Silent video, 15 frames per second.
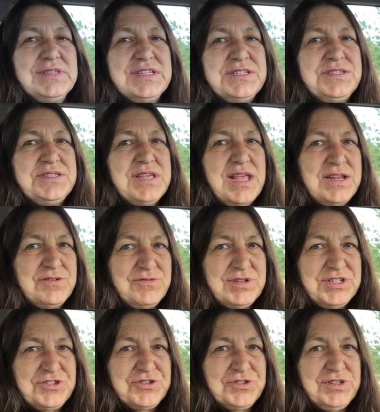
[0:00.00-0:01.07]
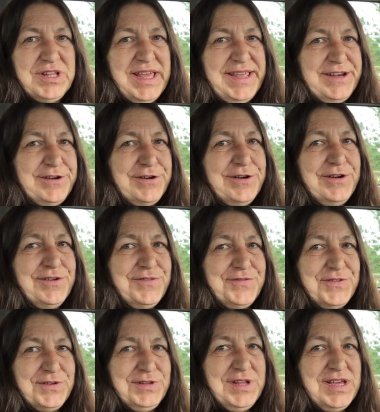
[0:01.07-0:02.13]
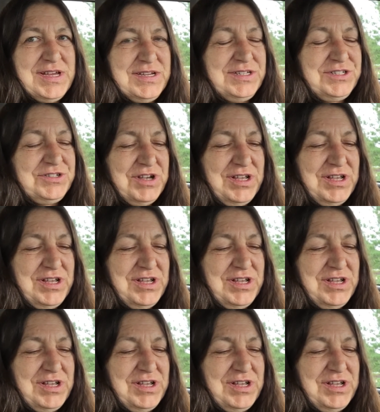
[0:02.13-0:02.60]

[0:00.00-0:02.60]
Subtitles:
sandwich later for lunch,